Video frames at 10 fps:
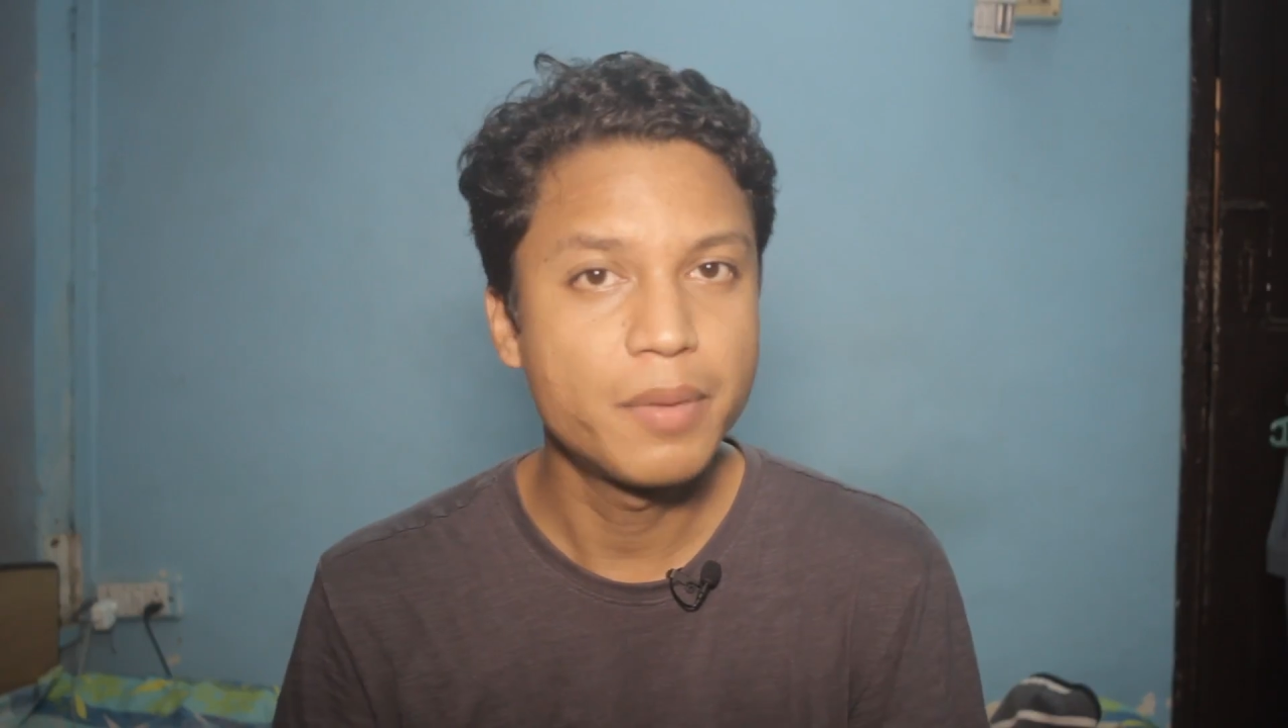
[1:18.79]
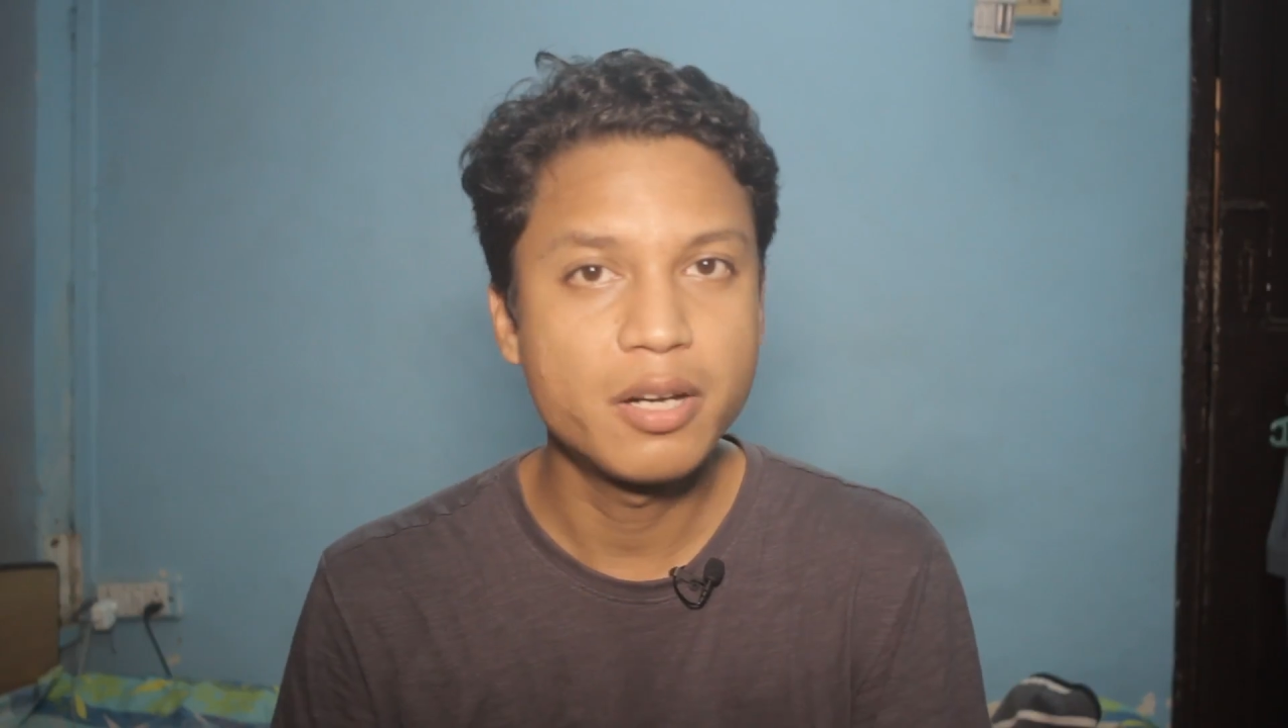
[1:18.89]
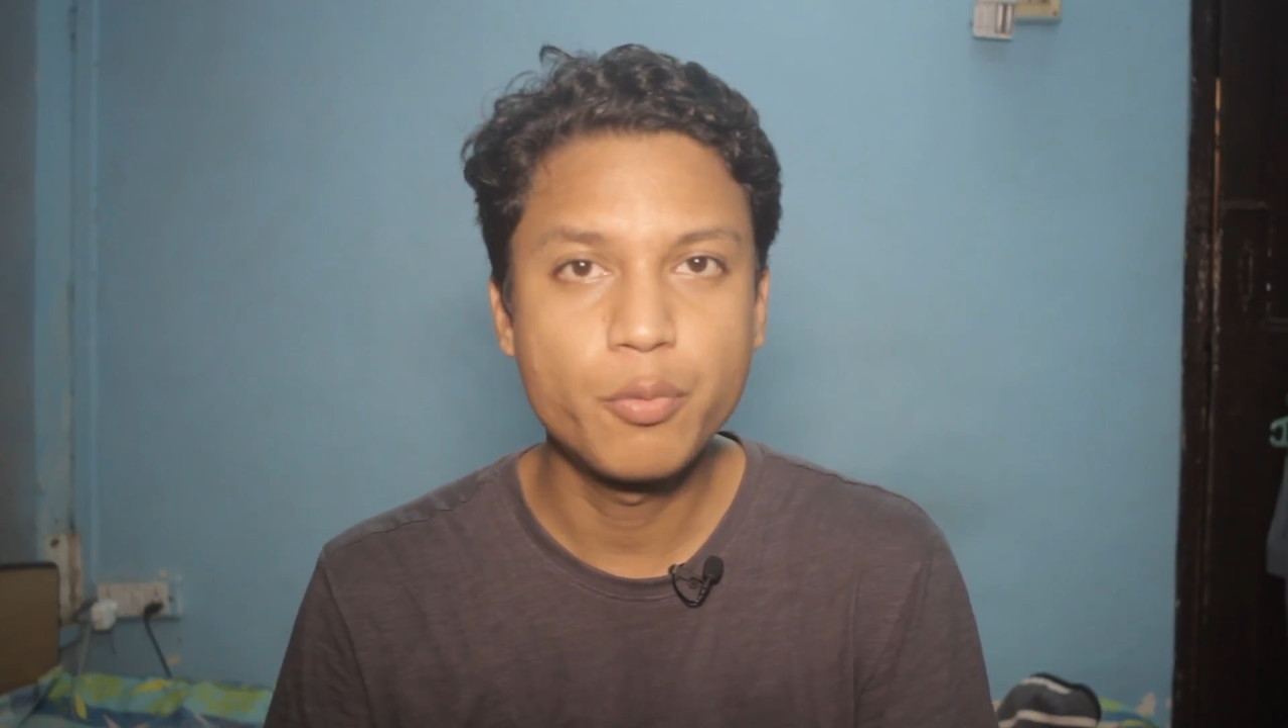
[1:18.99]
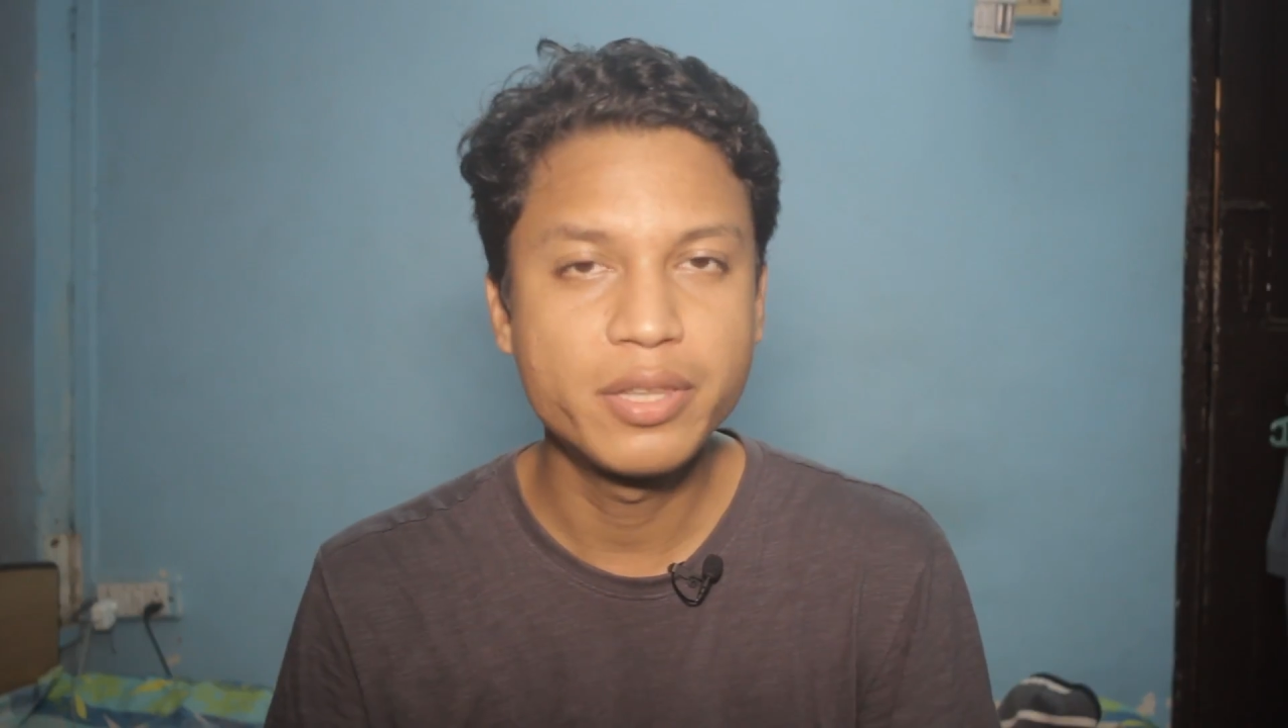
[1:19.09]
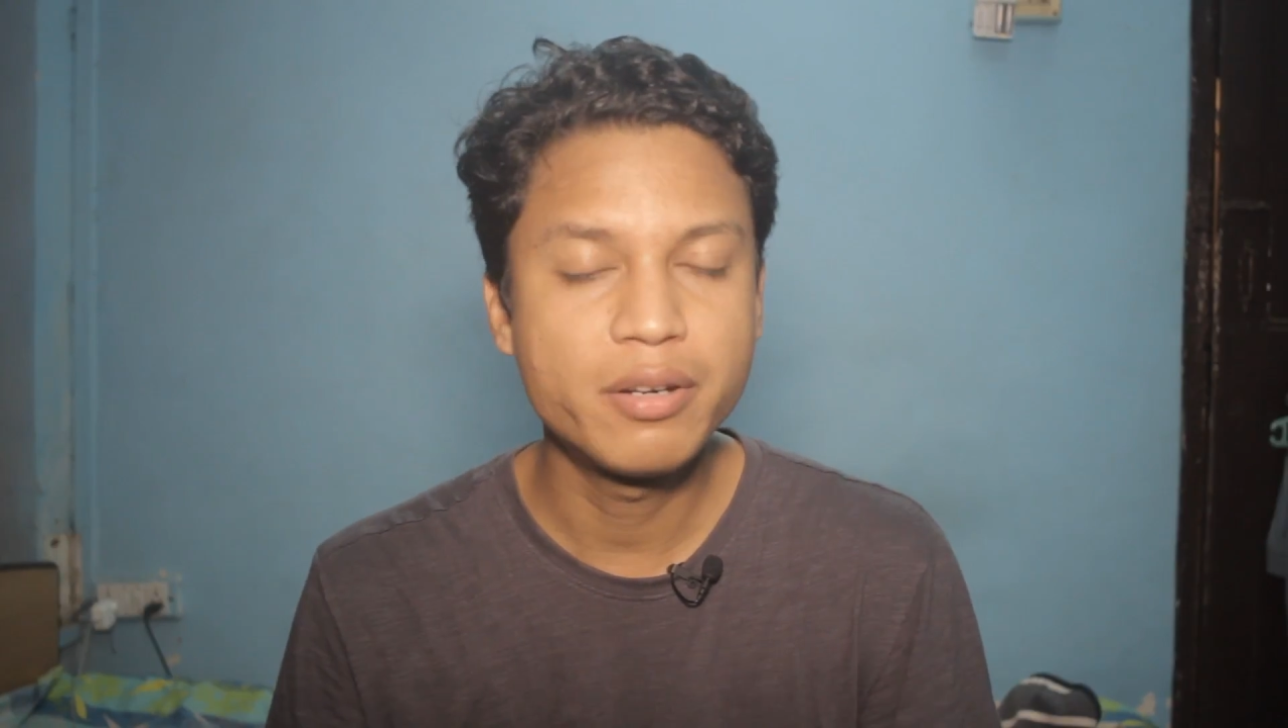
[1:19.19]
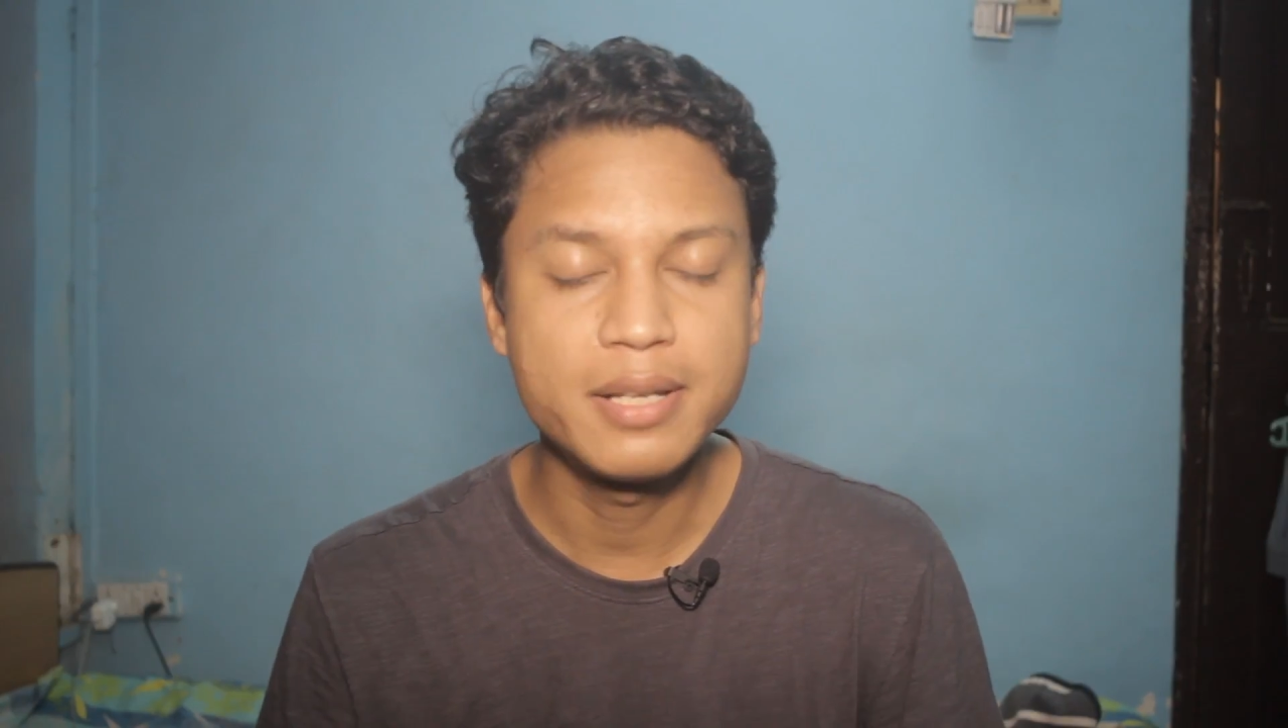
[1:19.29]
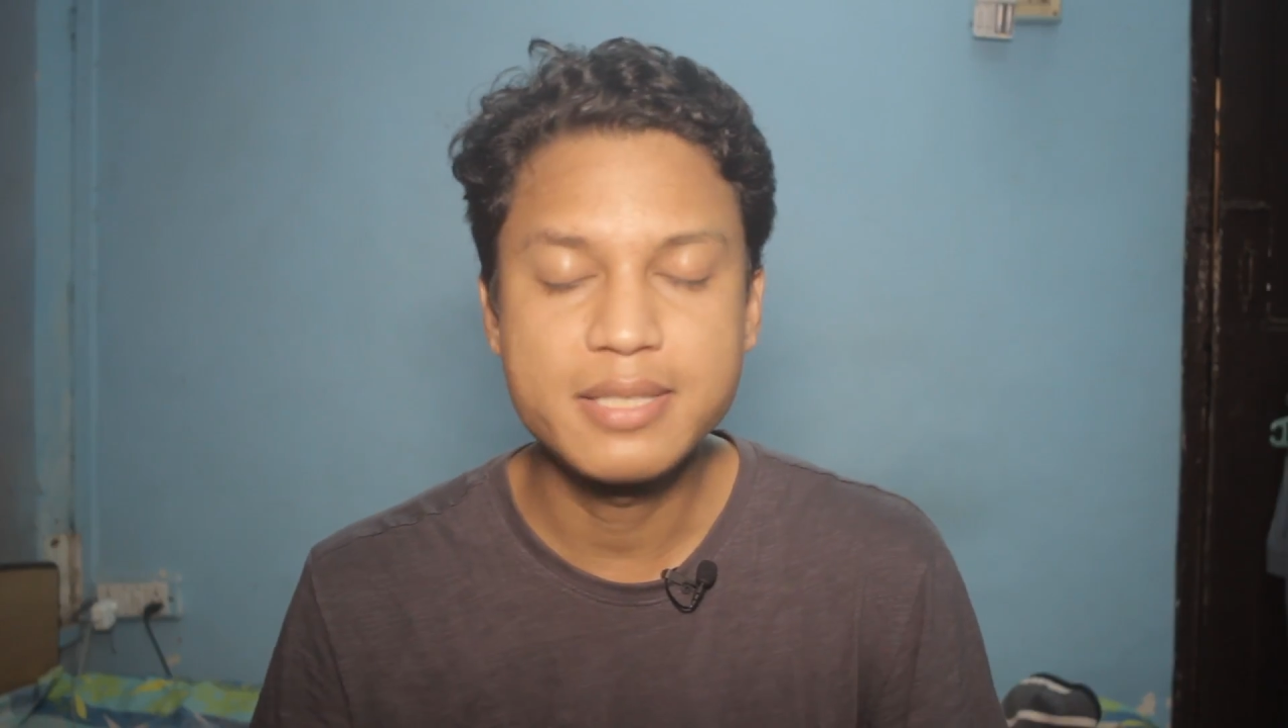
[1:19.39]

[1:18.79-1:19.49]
matter whether